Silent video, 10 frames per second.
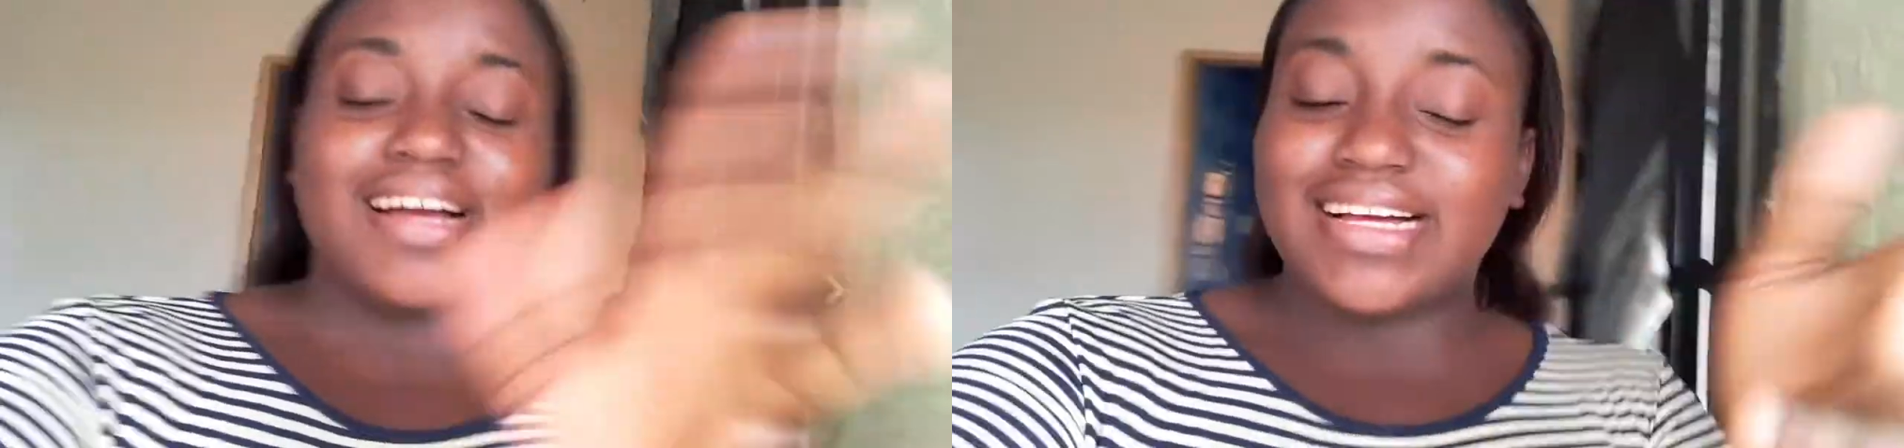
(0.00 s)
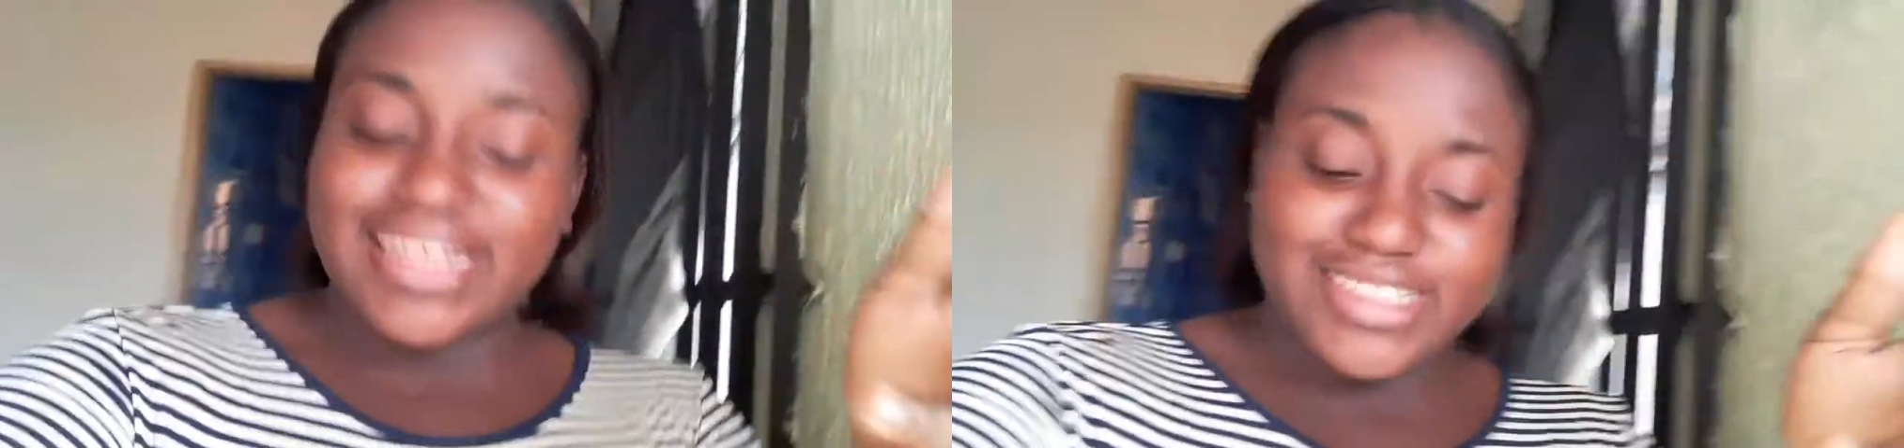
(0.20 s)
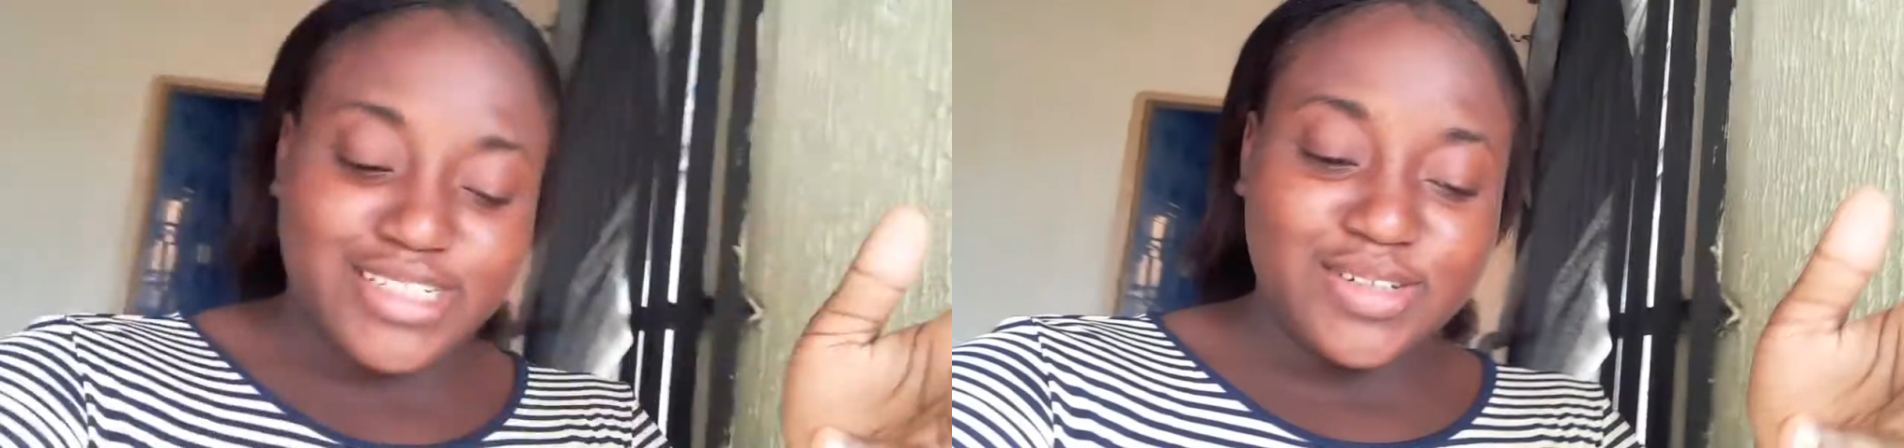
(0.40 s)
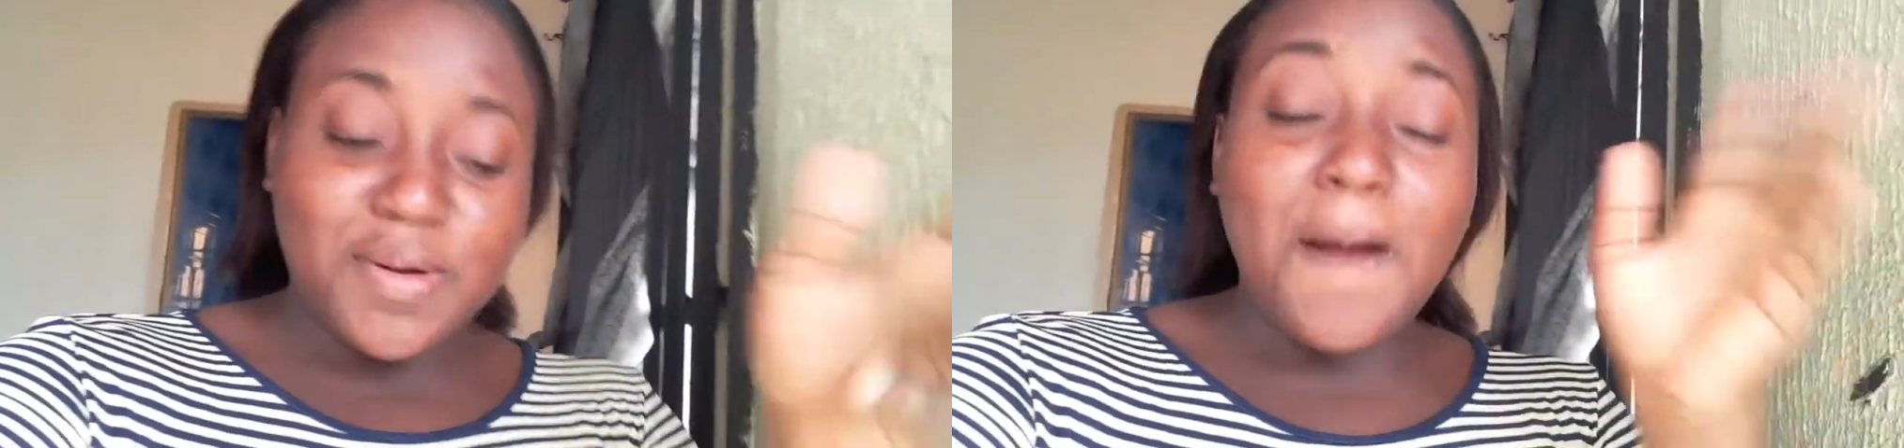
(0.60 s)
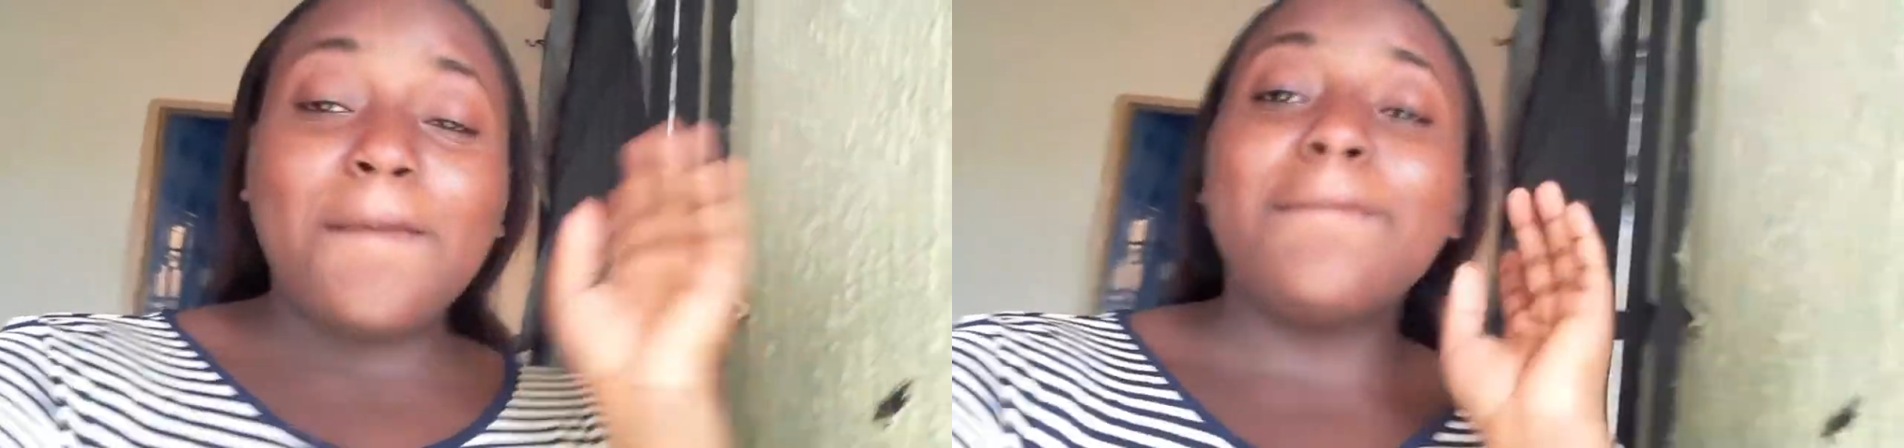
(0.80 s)
got you.
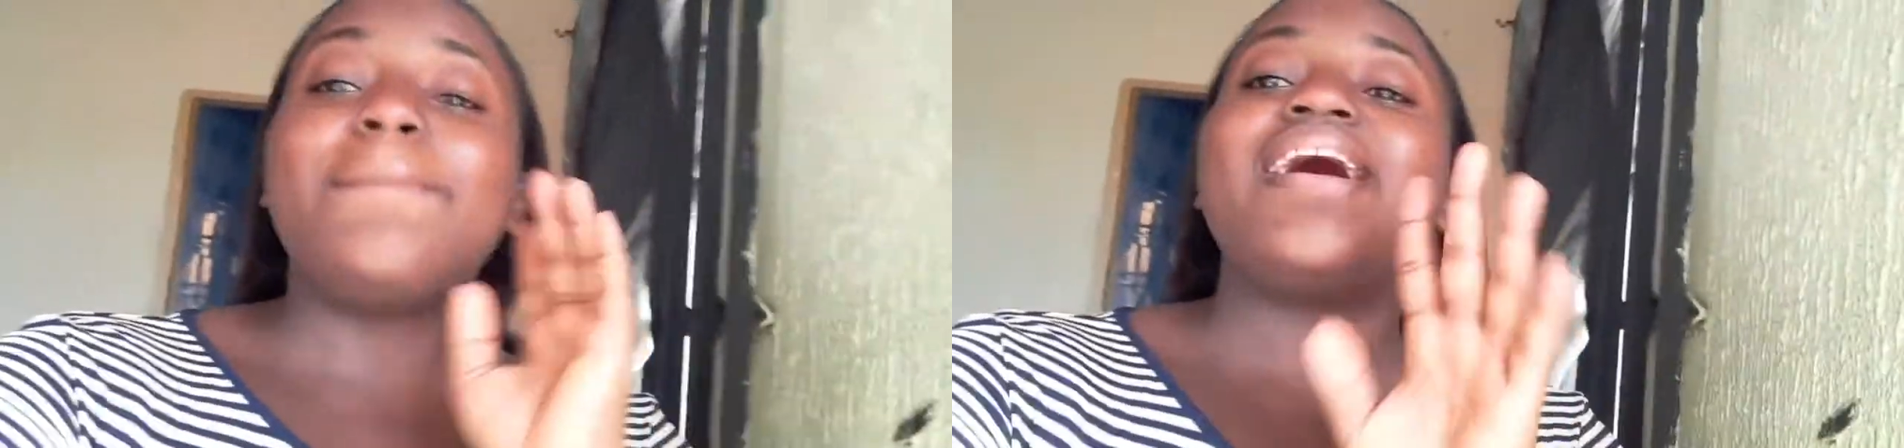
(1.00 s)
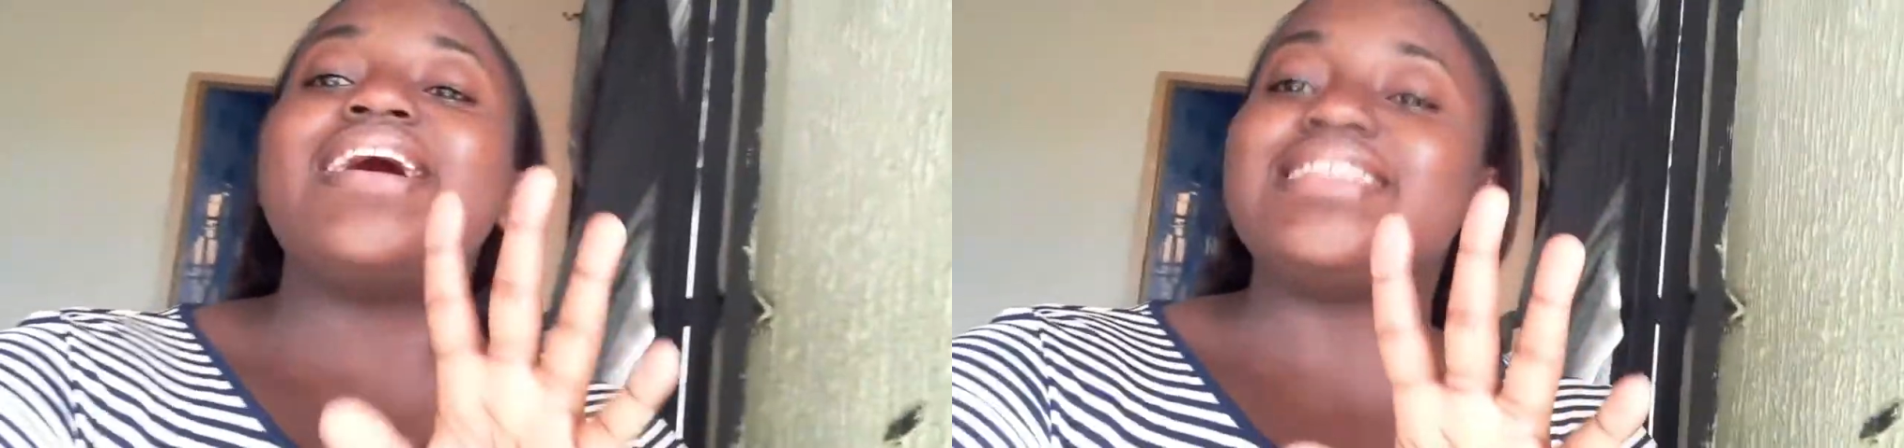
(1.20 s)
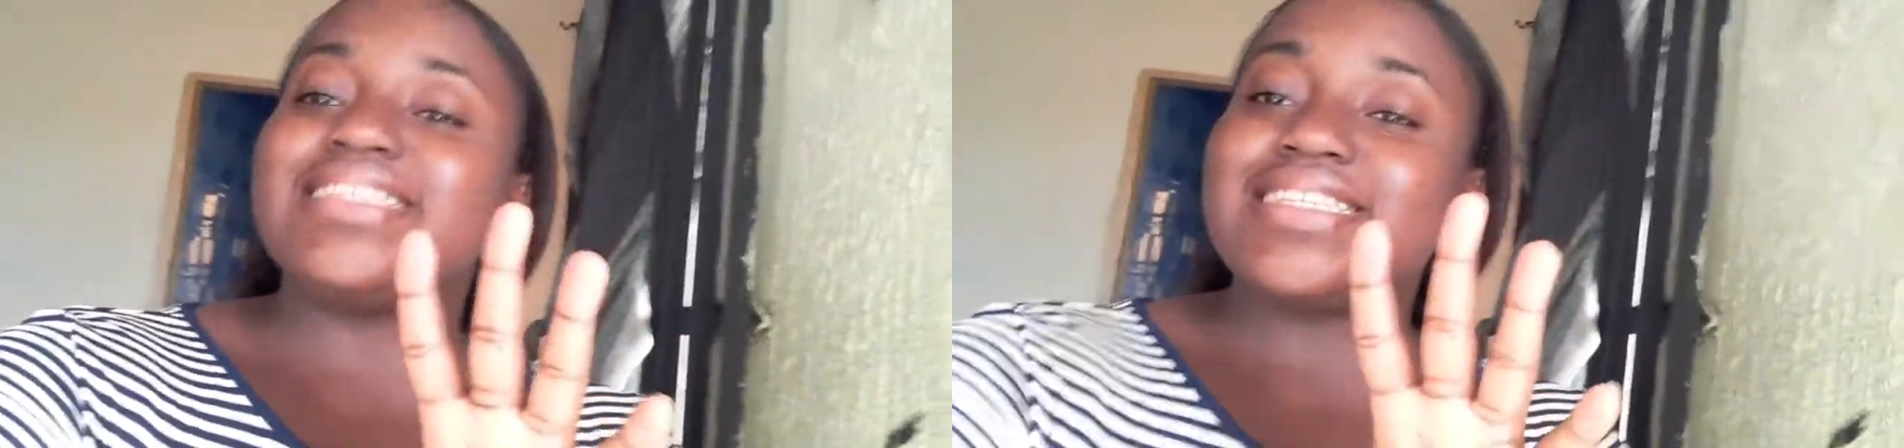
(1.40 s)
But